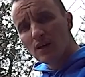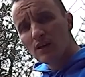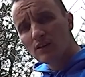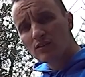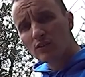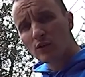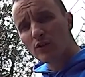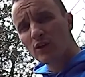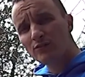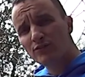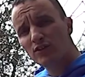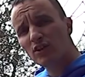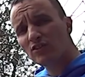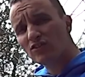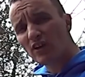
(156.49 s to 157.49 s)
So enough
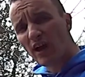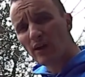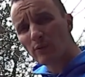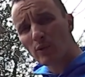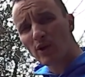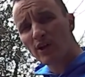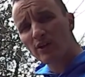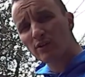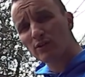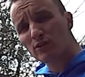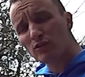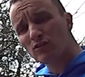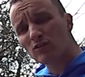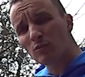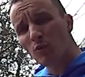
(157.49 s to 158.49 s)
chit-chat. We're here to
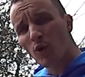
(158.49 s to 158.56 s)
do some